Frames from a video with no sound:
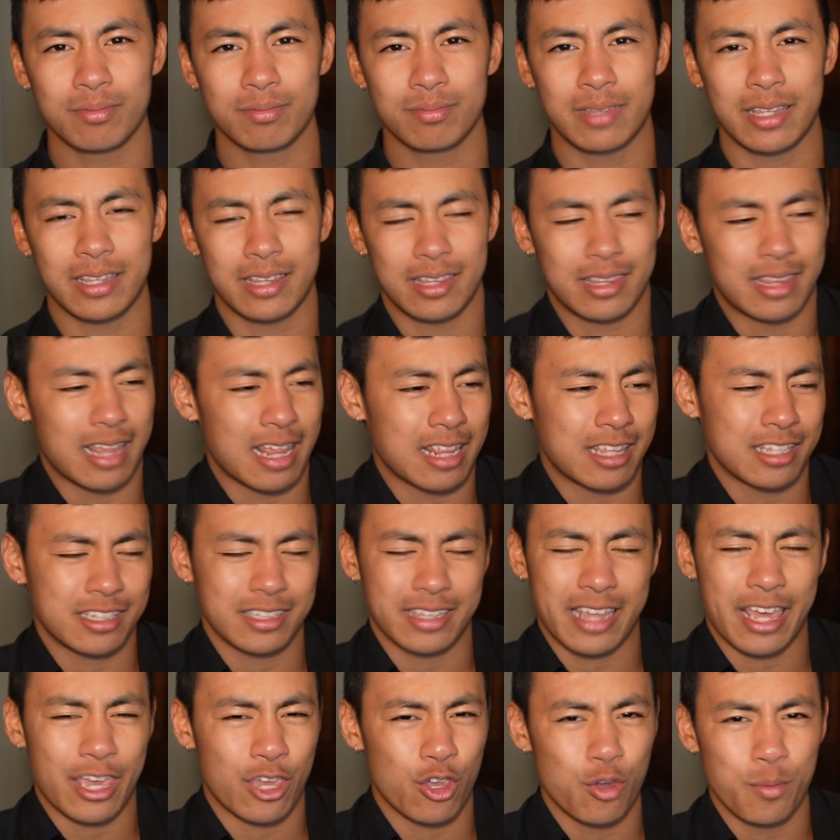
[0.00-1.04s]

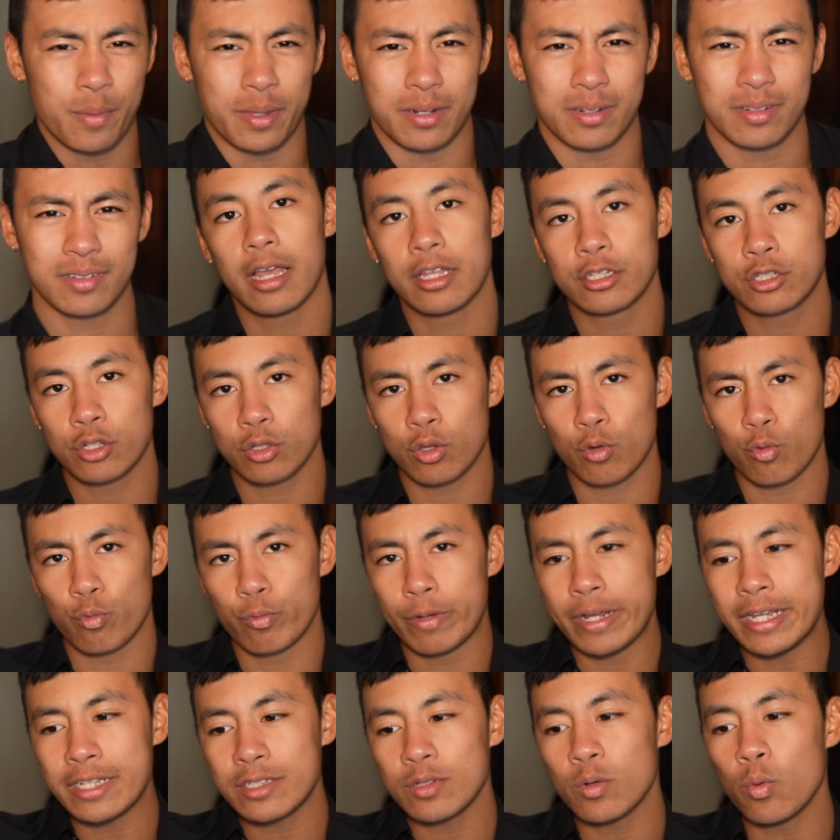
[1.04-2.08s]
They're human. And so the
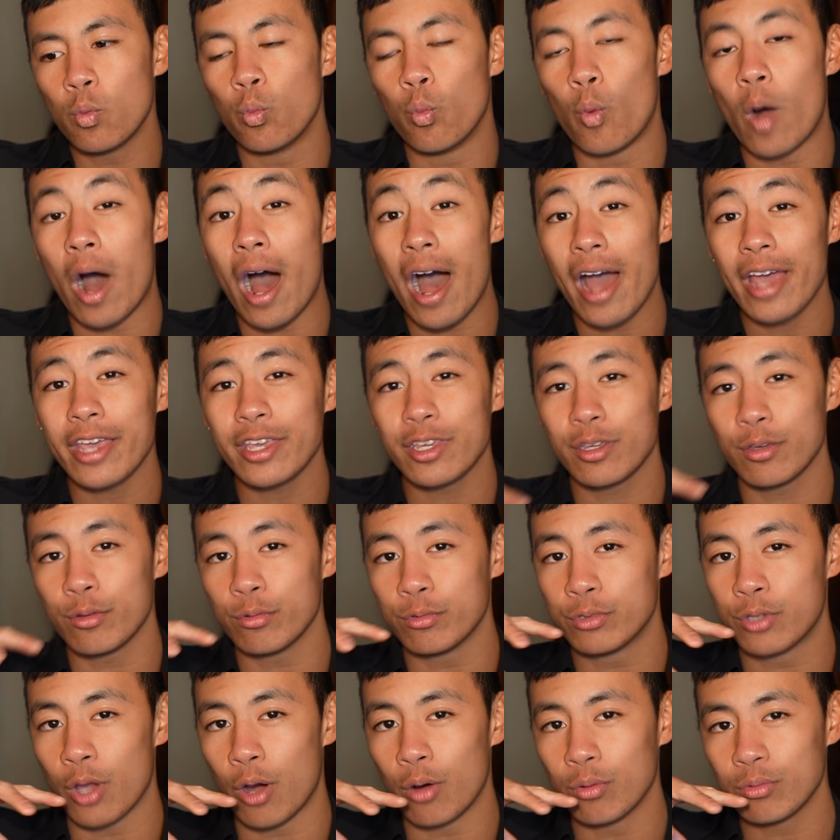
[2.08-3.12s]
reason why you
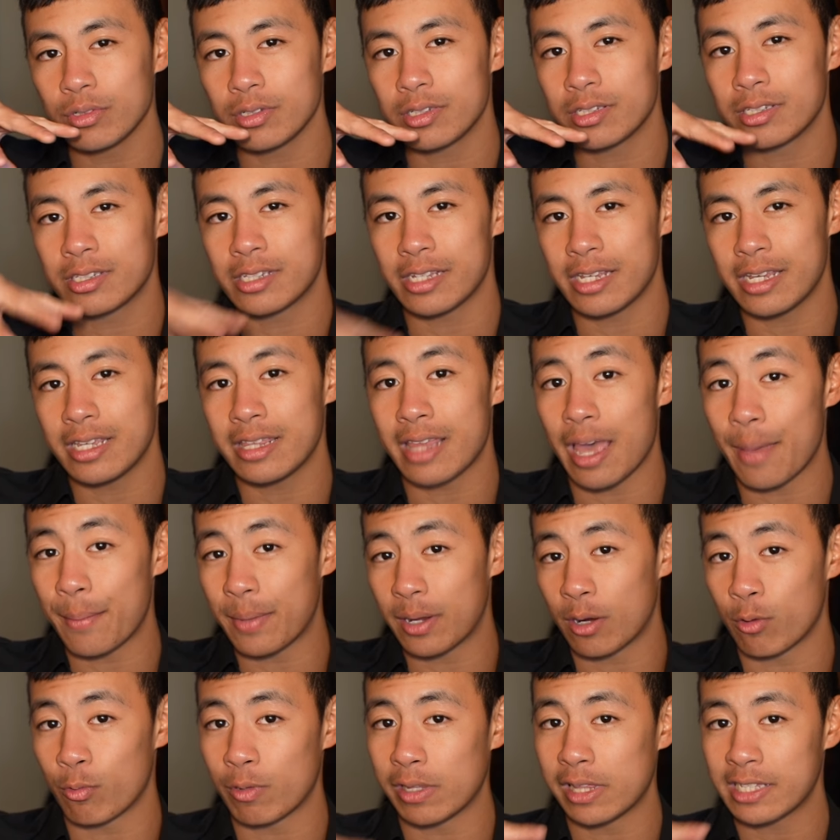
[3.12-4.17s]
don't see them
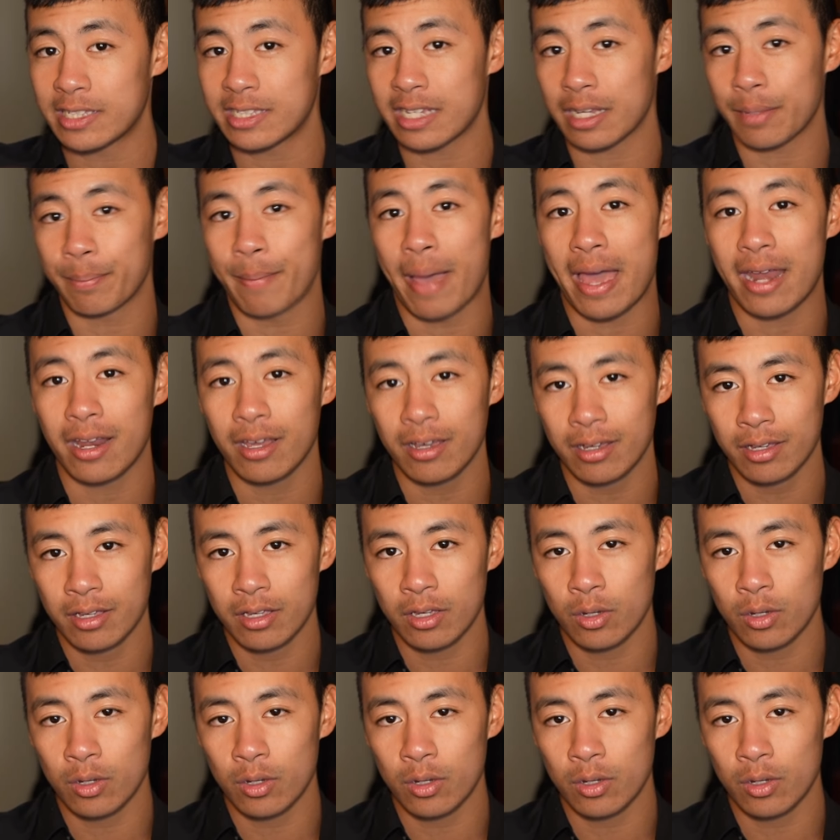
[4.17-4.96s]
in a realistic manner,